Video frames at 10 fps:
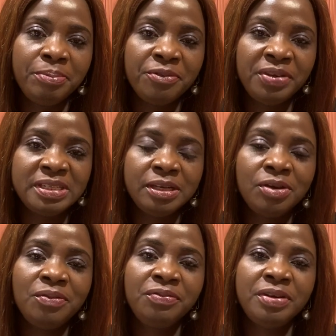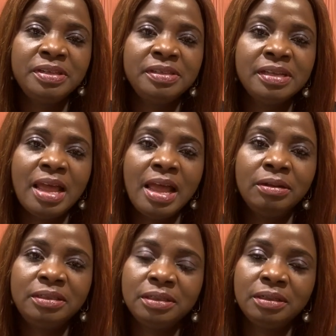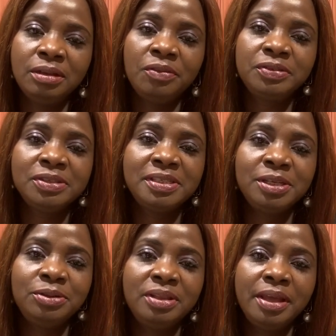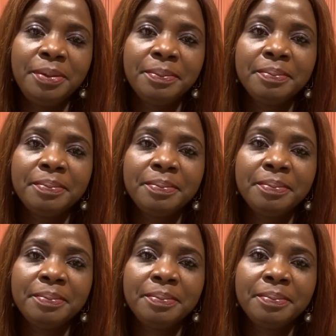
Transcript: Prophetic Conference. I'd love to see you there.